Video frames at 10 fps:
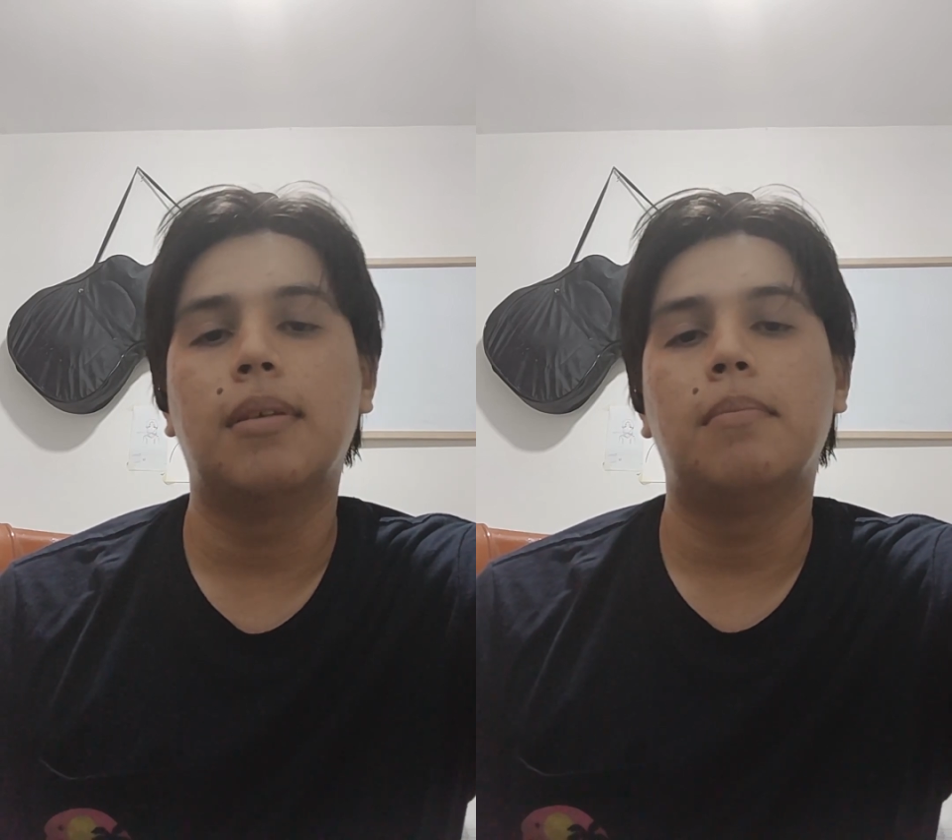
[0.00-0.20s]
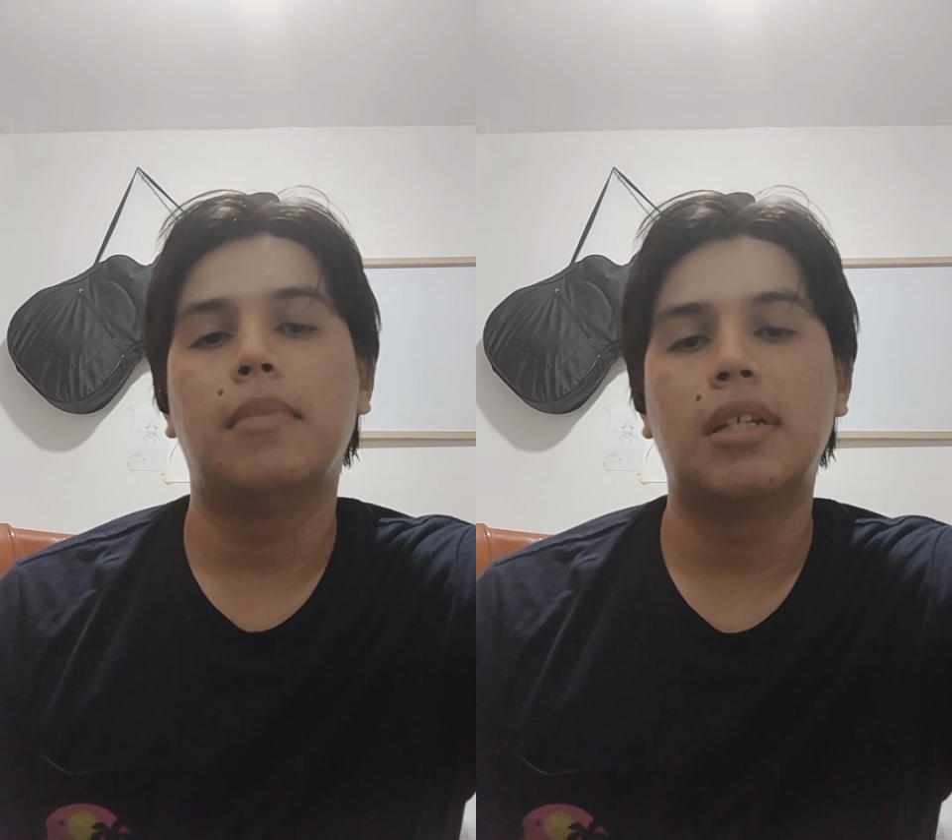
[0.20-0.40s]

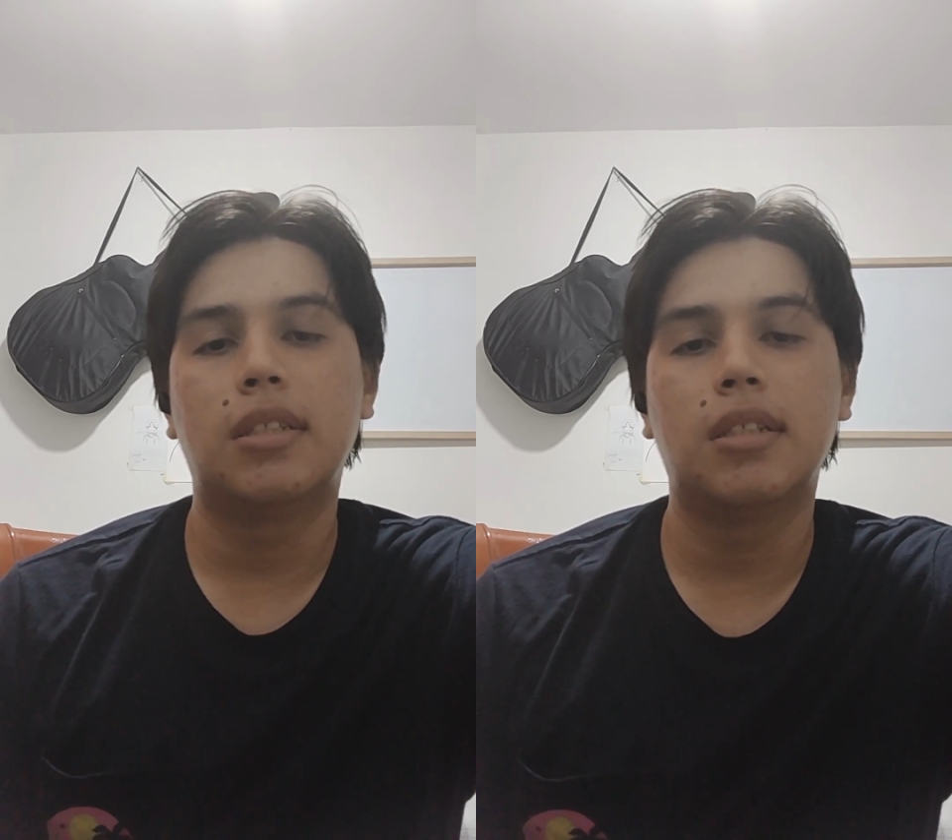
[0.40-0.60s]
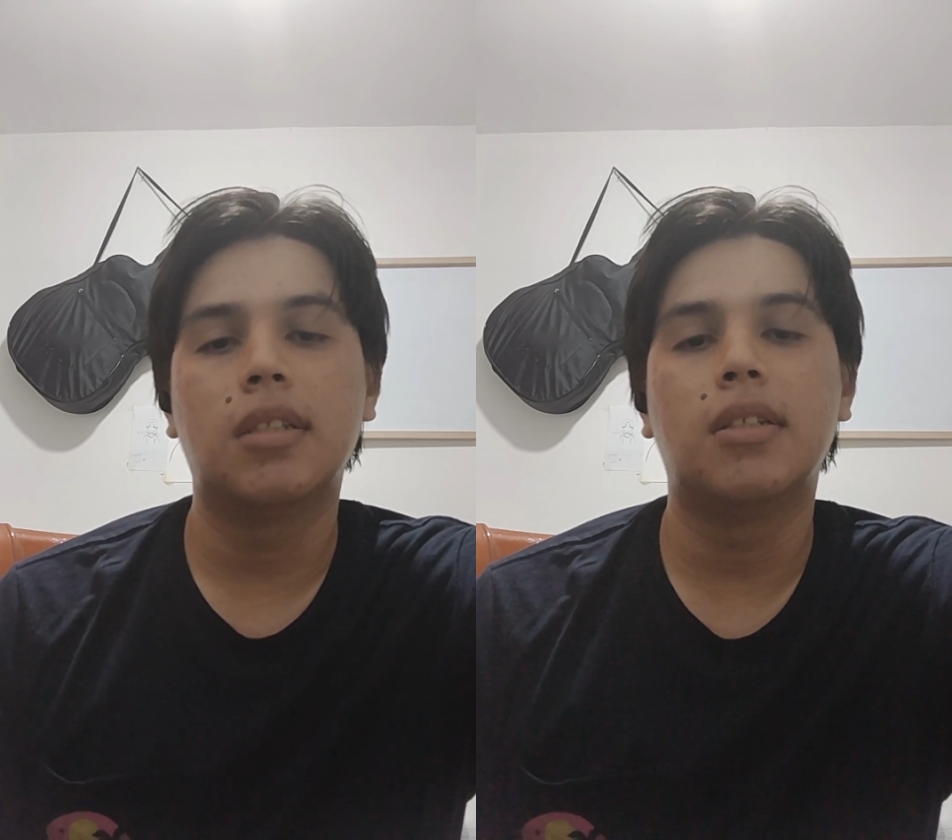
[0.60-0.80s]
is
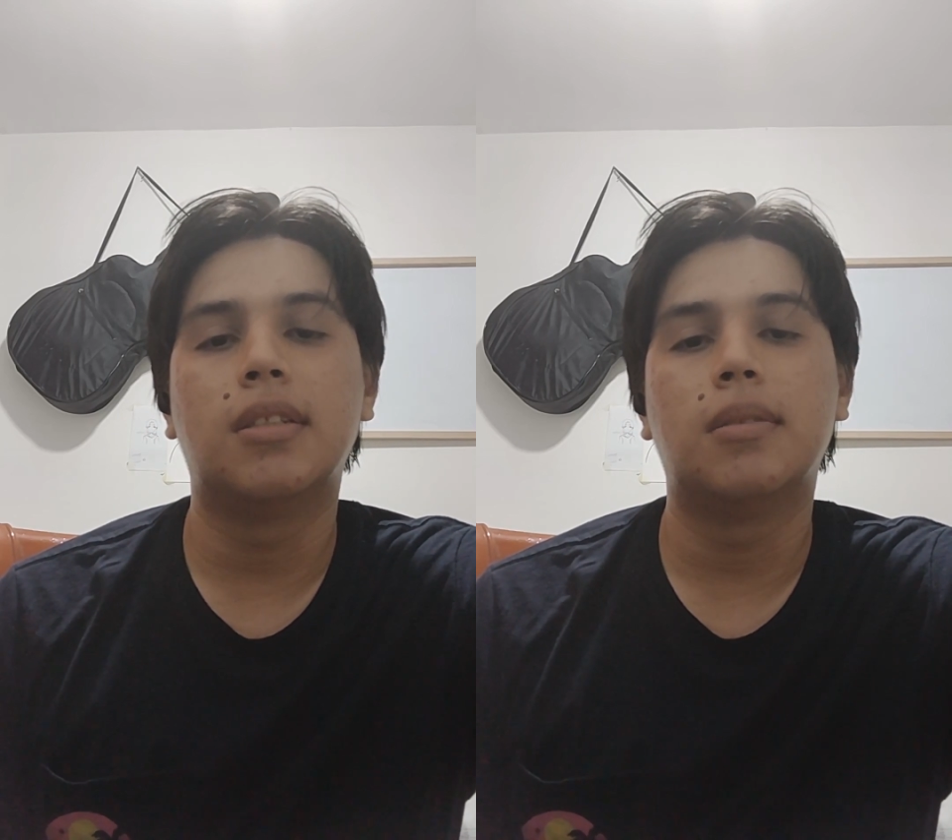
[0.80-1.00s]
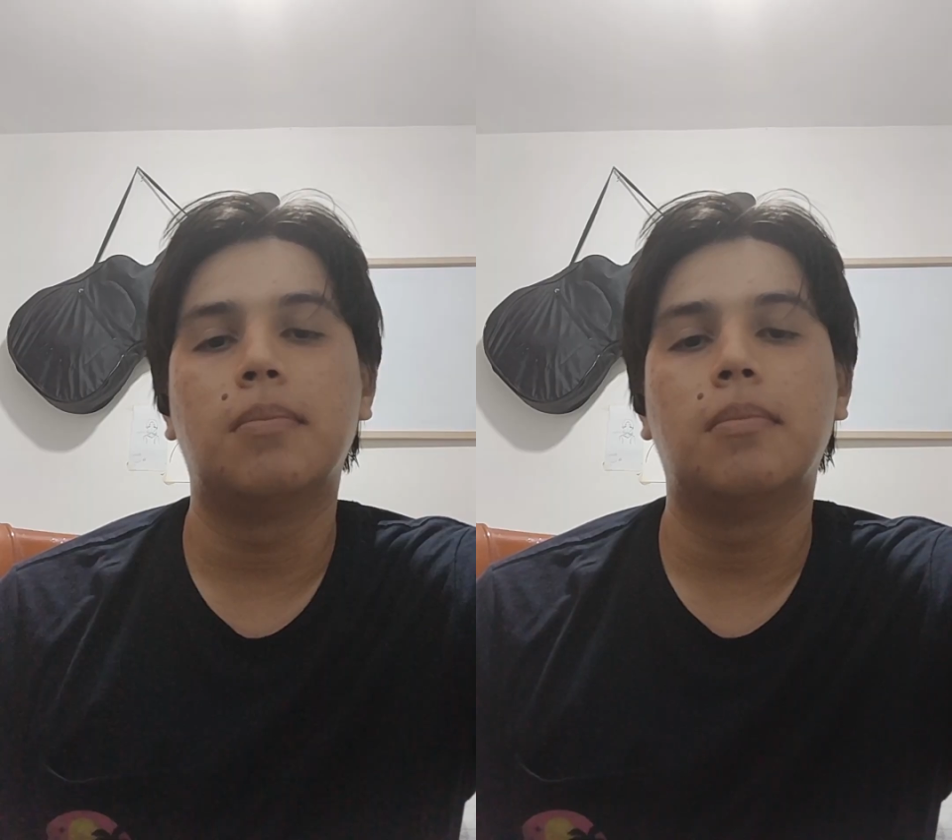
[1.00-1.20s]
more
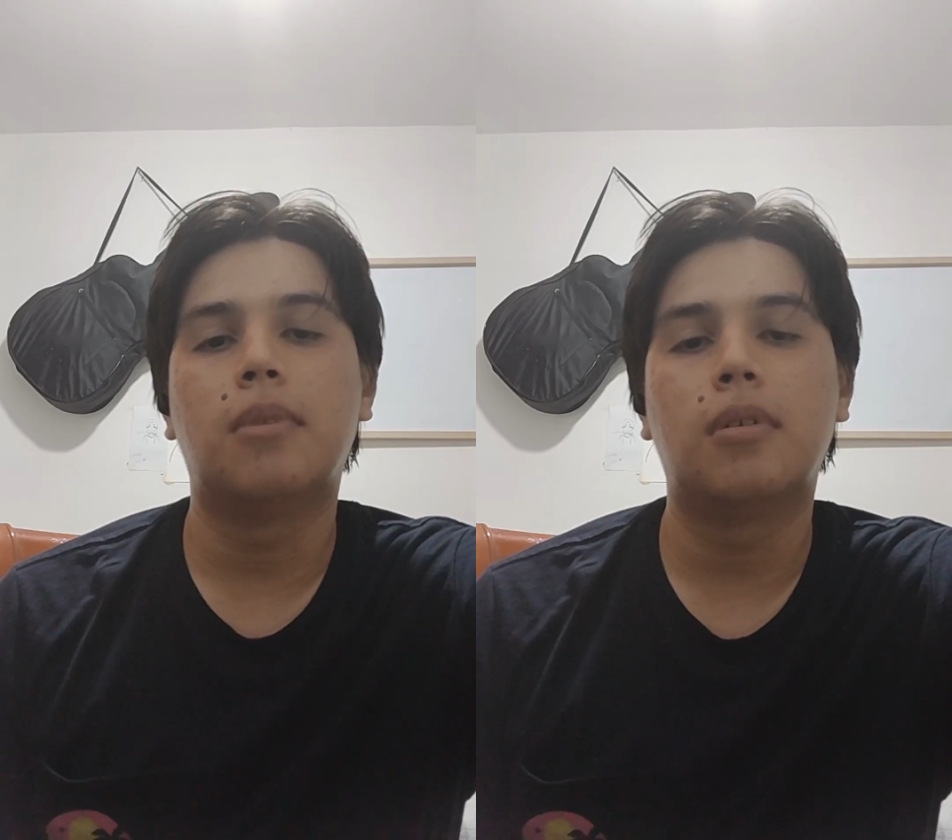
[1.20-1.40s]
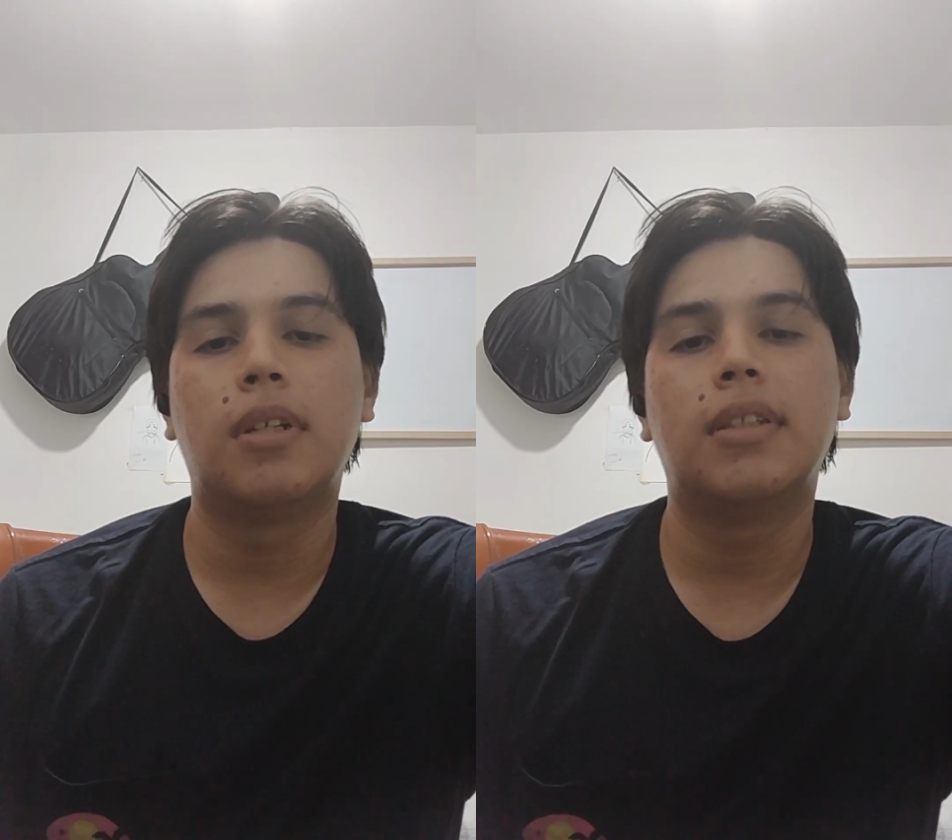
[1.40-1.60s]

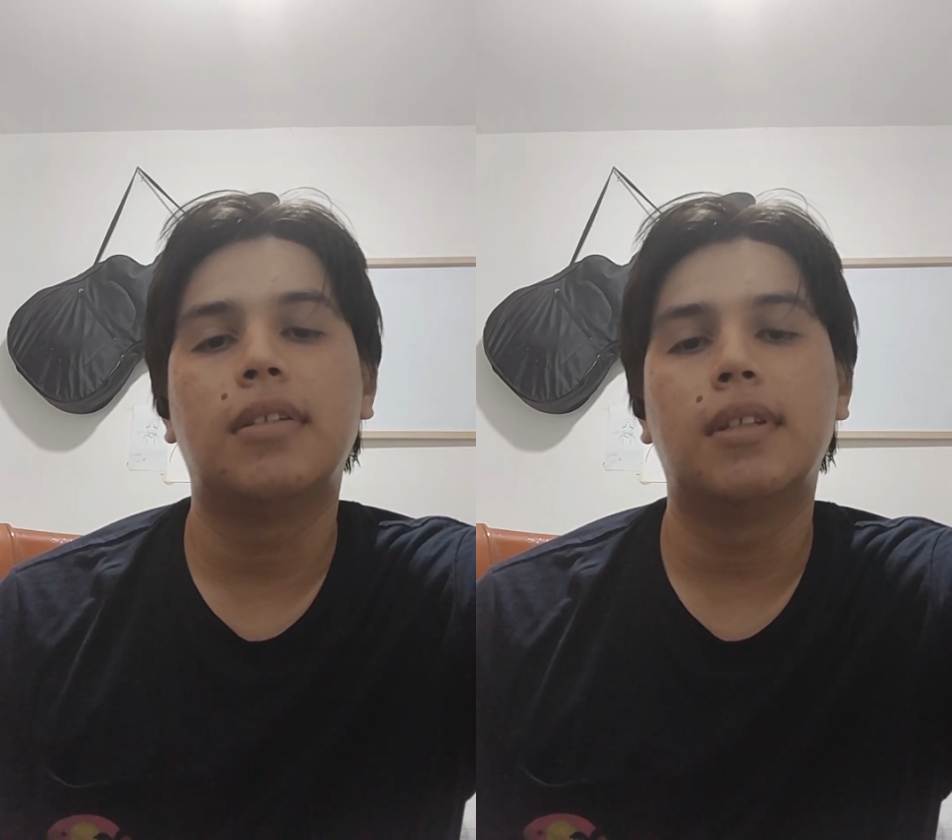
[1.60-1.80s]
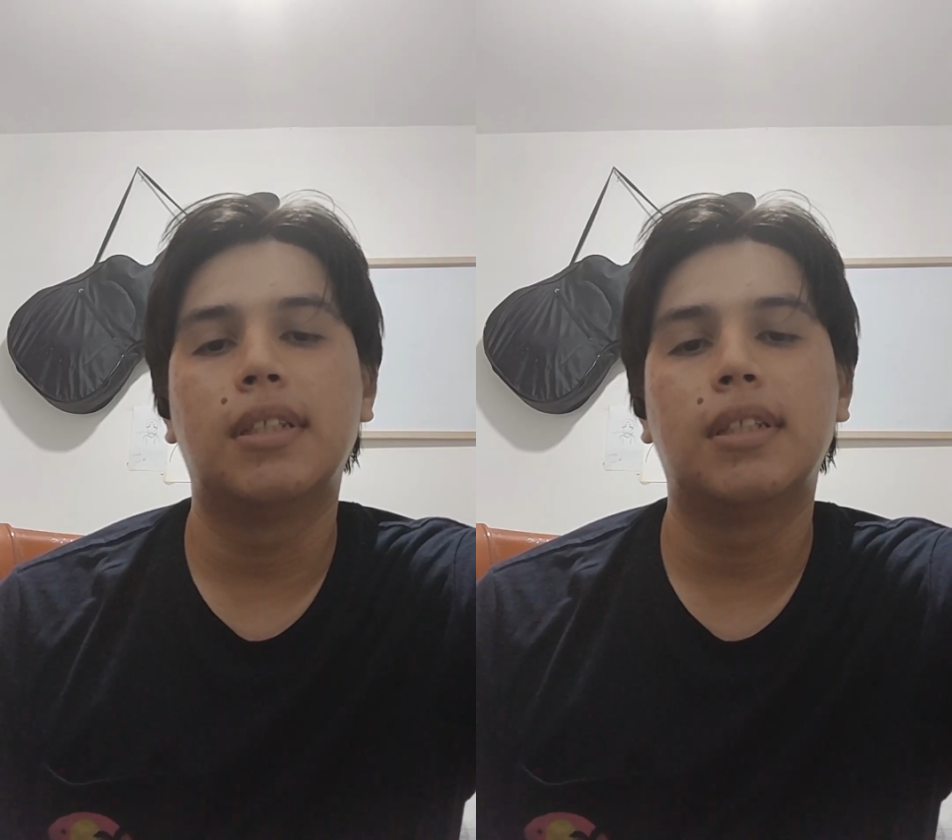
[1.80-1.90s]
interesting than the